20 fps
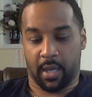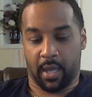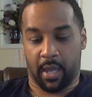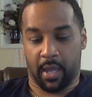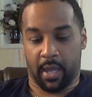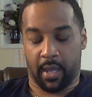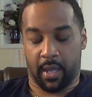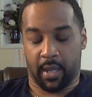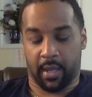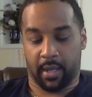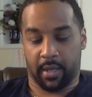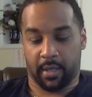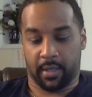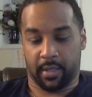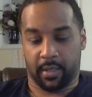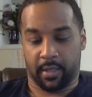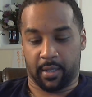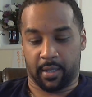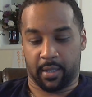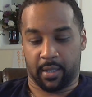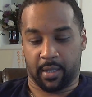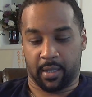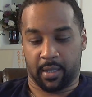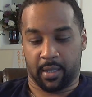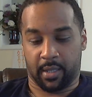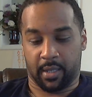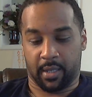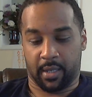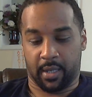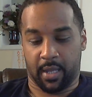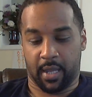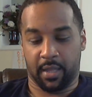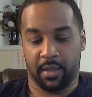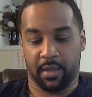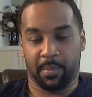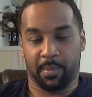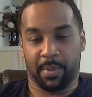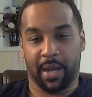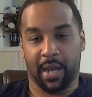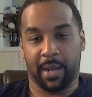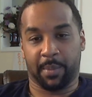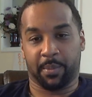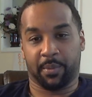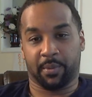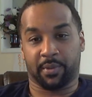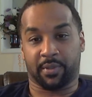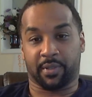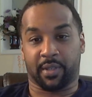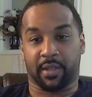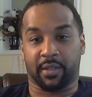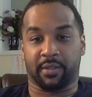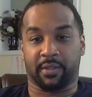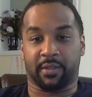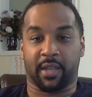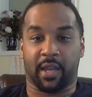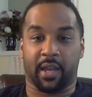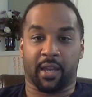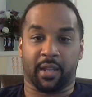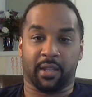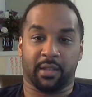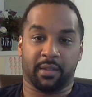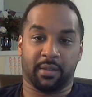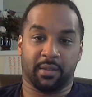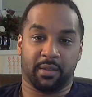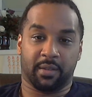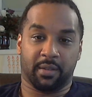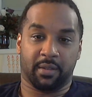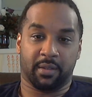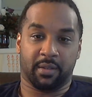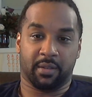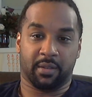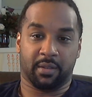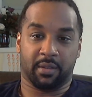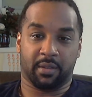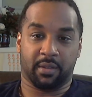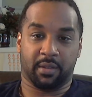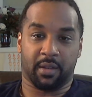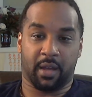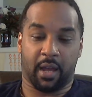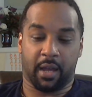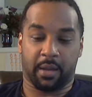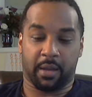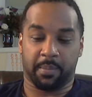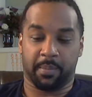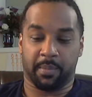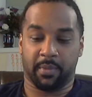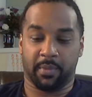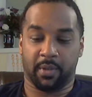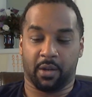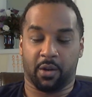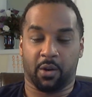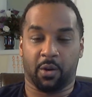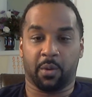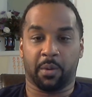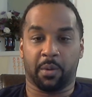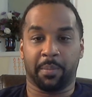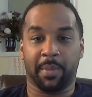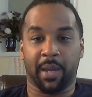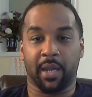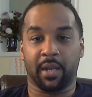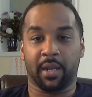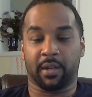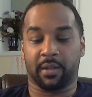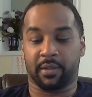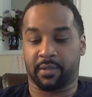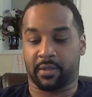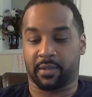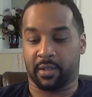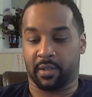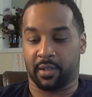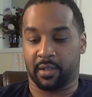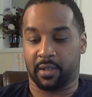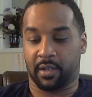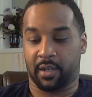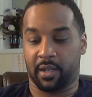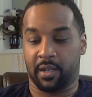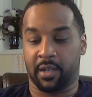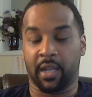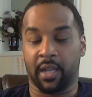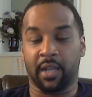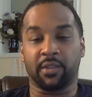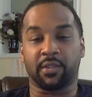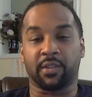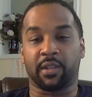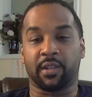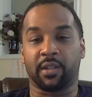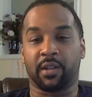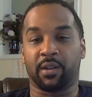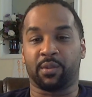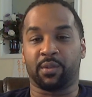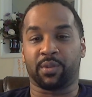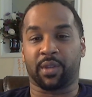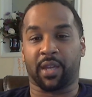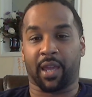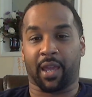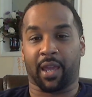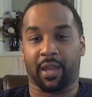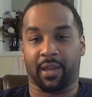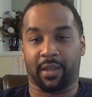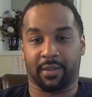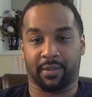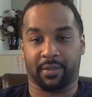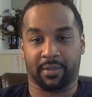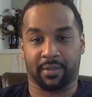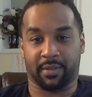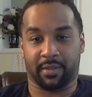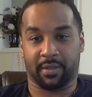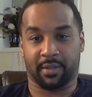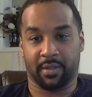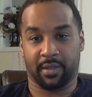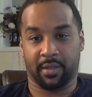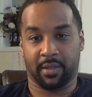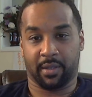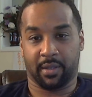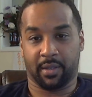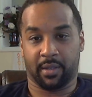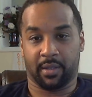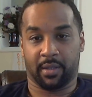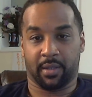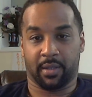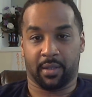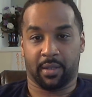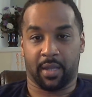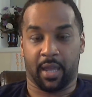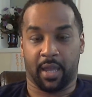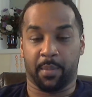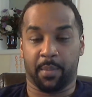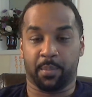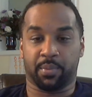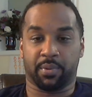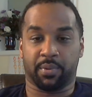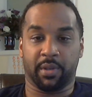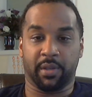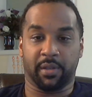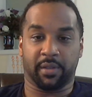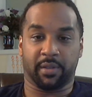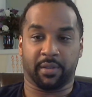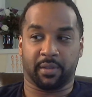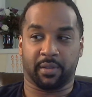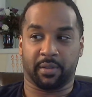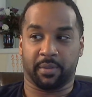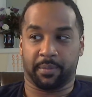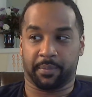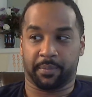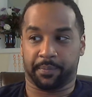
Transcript: And in the Bible it says that Jehovah made us a nation of kings and priests.